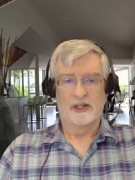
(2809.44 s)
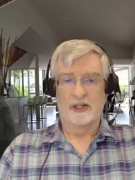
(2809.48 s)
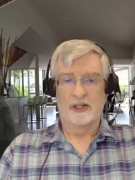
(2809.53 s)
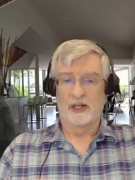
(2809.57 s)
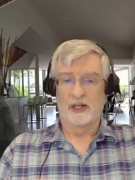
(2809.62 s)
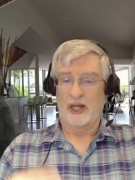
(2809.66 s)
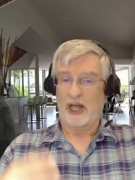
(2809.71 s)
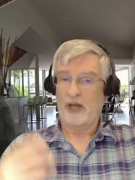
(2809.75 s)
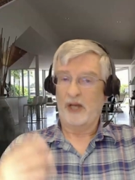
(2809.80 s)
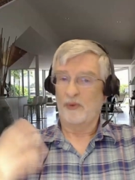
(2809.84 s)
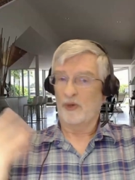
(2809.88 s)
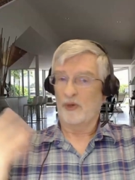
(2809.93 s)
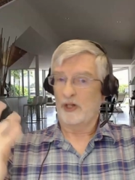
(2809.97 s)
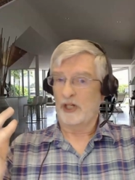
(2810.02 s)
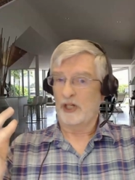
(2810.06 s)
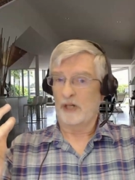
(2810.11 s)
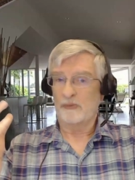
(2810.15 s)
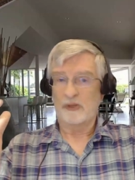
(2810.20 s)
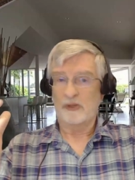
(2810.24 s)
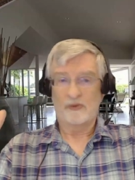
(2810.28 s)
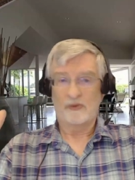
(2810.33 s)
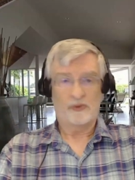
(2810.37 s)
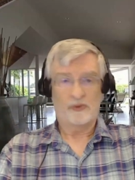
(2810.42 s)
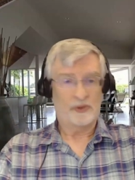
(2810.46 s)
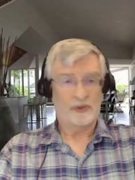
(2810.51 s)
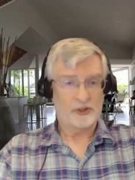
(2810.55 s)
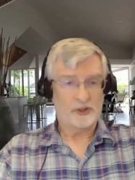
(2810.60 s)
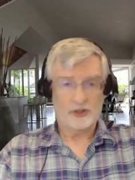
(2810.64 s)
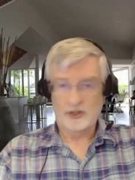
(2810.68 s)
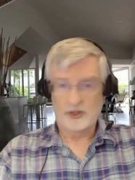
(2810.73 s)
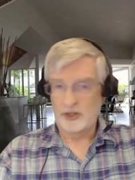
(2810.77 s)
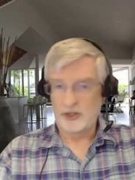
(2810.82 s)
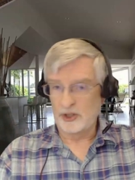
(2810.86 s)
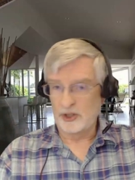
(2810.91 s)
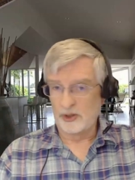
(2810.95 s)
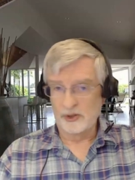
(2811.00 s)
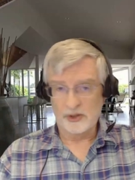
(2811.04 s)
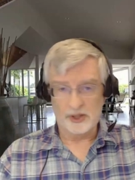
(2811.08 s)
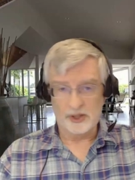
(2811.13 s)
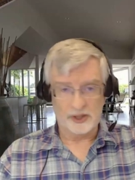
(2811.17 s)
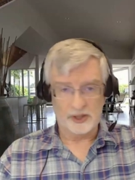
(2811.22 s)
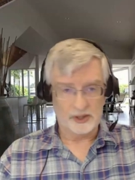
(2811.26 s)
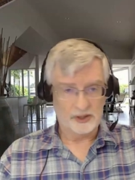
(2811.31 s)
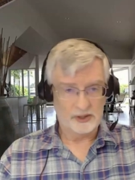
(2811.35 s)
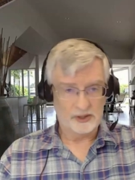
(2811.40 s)
Hey, we're coming for your
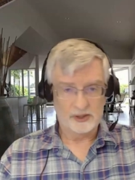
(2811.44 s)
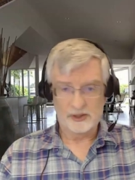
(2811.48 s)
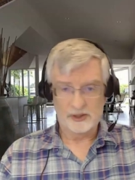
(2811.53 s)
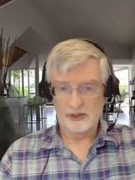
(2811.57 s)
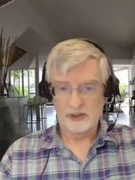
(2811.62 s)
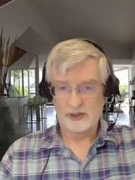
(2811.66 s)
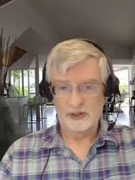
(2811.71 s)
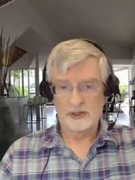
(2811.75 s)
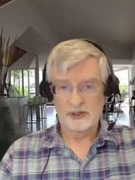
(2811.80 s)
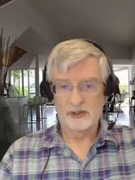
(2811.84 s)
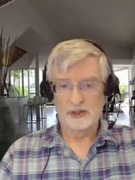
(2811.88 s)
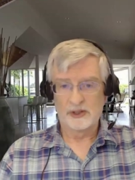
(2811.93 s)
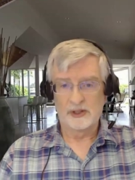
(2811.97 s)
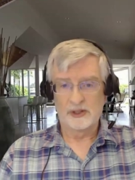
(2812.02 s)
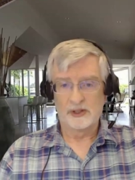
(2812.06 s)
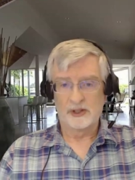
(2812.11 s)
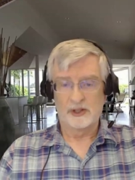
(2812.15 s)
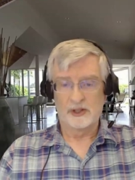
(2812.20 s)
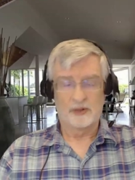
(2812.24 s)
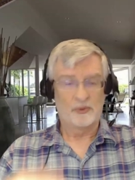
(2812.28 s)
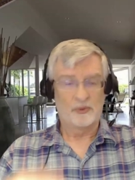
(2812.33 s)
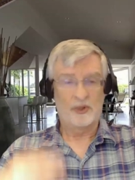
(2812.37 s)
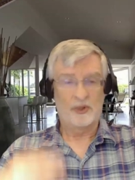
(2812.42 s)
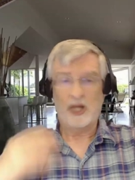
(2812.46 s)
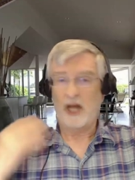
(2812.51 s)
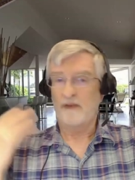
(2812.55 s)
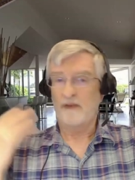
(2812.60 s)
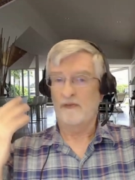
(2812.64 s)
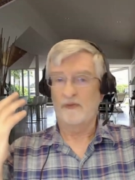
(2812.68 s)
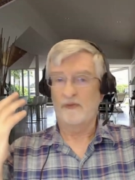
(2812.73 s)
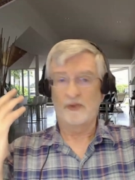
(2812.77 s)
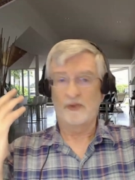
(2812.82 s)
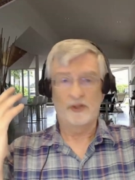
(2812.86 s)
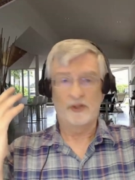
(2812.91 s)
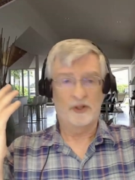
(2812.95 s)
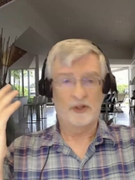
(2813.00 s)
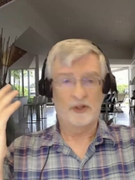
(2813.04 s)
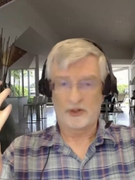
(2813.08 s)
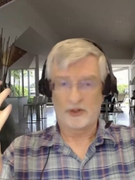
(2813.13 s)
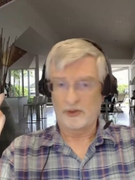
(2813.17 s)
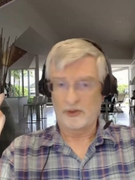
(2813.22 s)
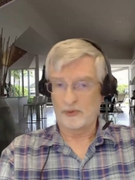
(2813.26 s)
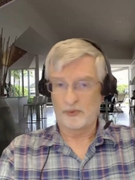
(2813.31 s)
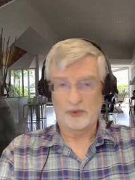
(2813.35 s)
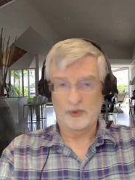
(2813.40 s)
children. We have,
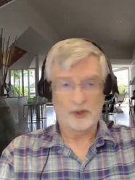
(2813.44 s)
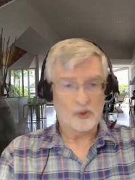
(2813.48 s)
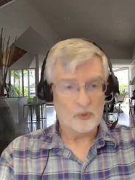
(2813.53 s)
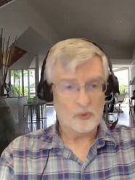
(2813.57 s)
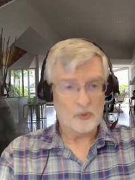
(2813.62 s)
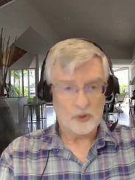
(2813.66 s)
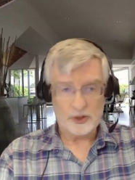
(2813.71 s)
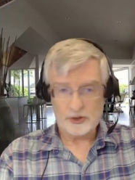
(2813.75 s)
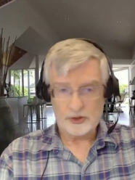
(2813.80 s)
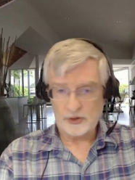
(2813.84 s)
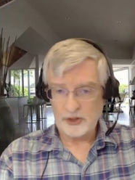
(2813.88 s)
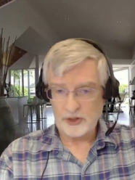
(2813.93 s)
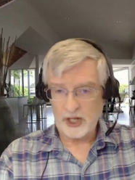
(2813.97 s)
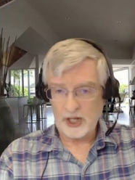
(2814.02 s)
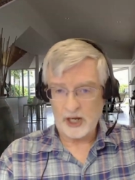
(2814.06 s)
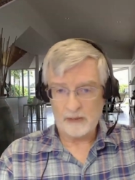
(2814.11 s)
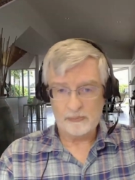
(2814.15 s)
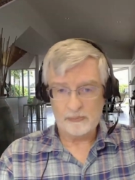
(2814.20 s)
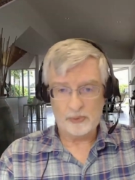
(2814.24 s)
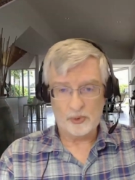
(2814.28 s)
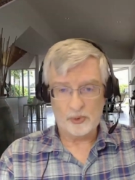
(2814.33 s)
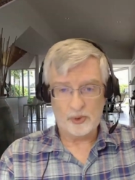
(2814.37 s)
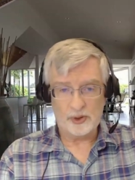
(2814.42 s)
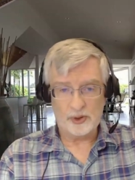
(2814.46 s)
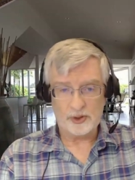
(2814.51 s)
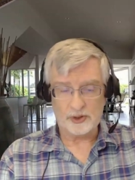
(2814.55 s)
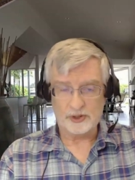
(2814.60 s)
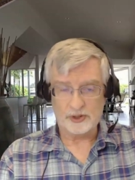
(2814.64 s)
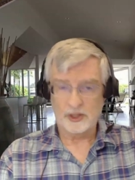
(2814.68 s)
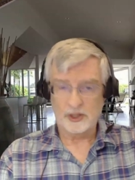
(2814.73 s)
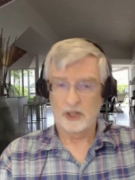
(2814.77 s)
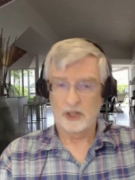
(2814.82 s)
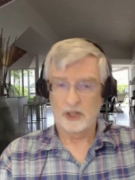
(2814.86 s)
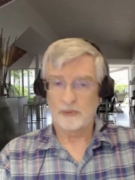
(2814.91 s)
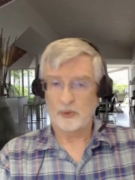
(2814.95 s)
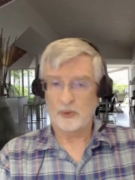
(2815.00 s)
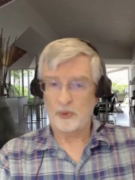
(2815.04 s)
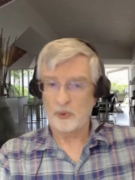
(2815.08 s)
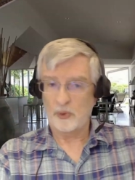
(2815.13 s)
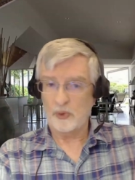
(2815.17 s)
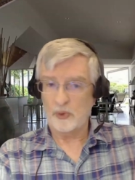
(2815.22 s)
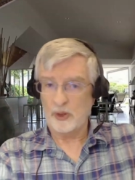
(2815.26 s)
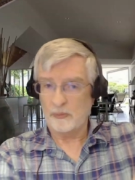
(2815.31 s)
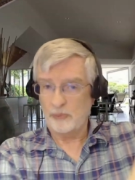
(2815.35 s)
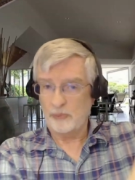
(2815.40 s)
we don't want you to have borders, but we
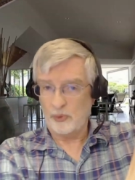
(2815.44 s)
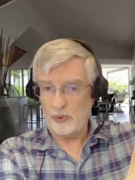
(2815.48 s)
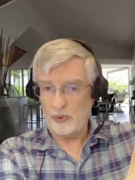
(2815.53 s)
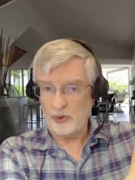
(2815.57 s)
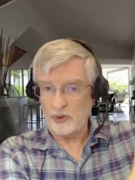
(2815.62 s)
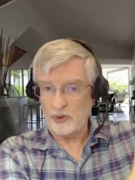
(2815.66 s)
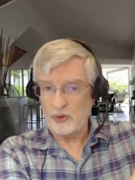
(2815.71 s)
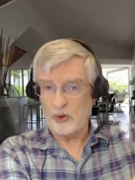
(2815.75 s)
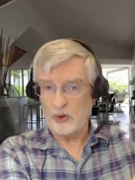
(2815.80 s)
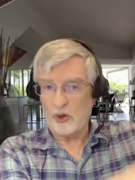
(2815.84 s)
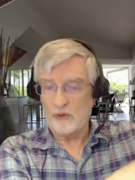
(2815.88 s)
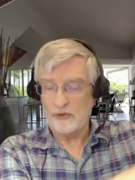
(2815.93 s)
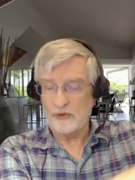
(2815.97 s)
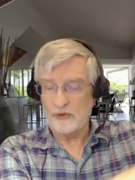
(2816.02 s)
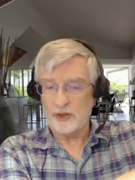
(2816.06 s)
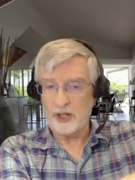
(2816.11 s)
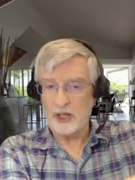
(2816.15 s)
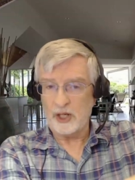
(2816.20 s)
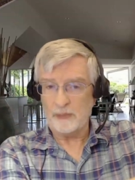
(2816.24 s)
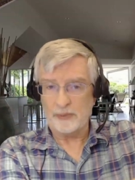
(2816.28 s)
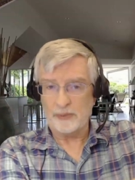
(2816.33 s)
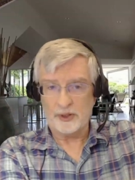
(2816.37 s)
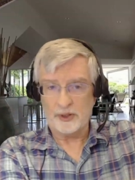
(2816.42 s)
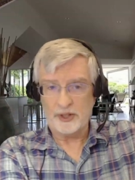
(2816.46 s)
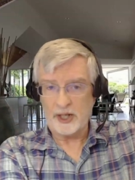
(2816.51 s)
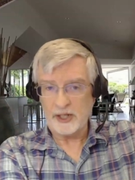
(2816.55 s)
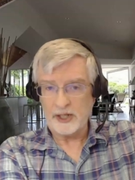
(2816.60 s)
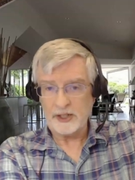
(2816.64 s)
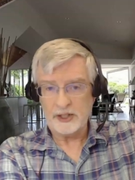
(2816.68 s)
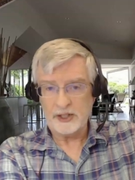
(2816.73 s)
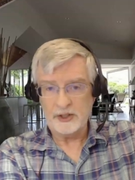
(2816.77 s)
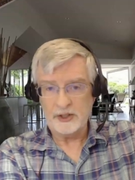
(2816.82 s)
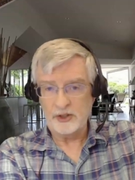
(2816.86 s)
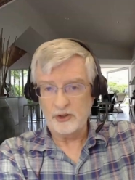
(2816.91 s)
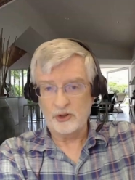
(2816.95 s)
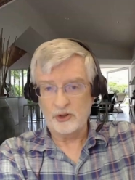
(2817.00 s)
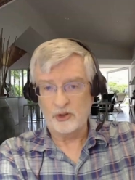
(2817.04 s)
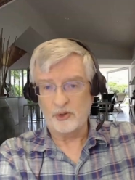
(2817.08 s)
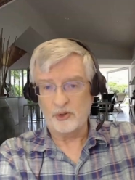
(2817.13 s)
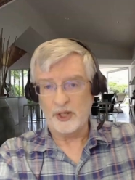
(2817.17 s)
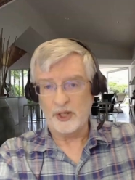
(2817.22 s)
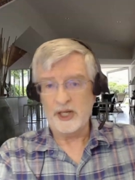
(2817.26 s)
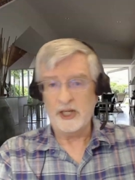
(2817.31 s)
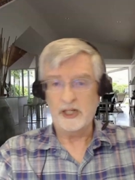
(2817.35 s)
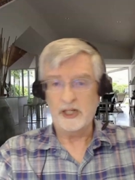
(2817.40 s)
want a border over there, protect it in
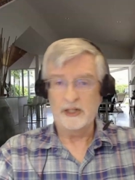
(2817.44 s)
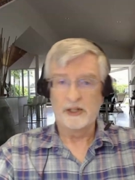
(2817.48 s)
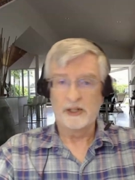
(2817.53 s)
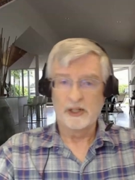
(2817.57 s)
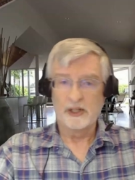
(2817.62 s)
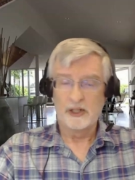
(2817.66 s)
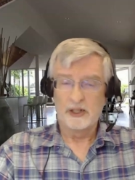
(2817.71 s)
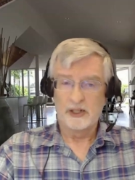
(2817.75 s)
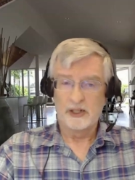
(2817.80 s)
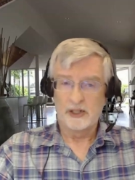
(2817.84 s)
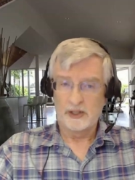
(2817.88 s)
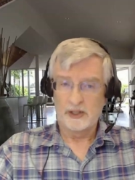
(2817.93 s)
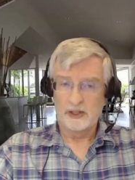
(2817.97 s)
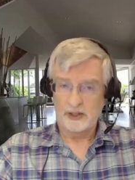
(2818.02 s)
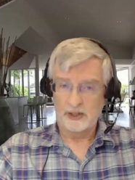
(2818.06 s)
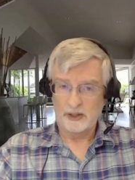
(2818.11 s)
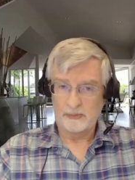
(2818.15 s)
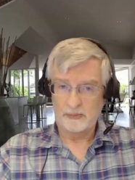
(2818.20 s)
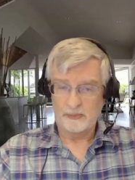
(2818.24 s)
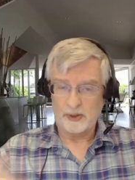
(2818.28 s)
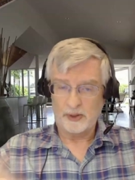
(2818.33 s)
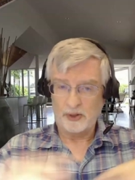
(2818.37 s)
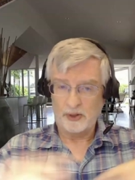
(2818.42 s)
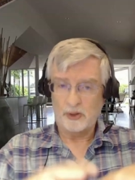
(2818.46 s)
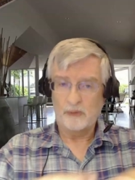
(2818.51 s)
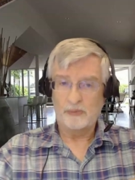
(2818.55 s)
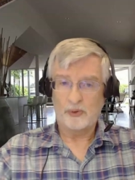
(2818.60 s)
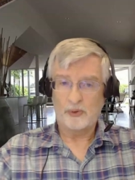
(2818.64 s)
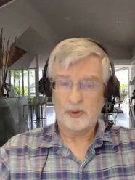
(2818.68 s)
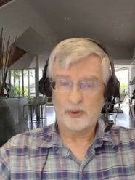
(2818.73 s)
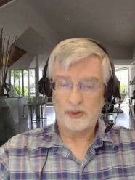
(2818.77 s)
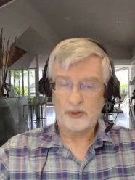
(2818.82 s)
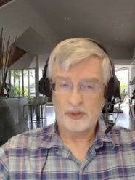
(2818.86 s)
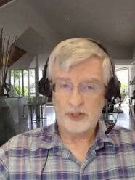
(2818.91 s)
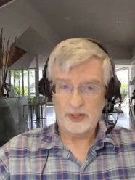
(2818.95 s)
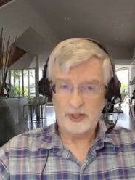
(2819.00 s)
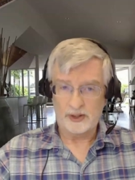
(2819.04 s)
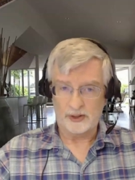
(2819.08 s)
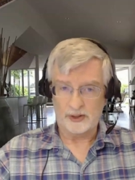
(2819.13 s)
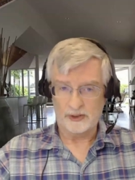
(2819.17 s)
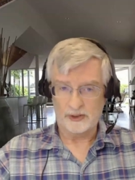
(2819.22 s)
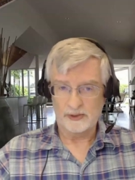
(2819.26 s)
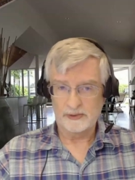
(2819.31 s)
Ukraine, but no border here.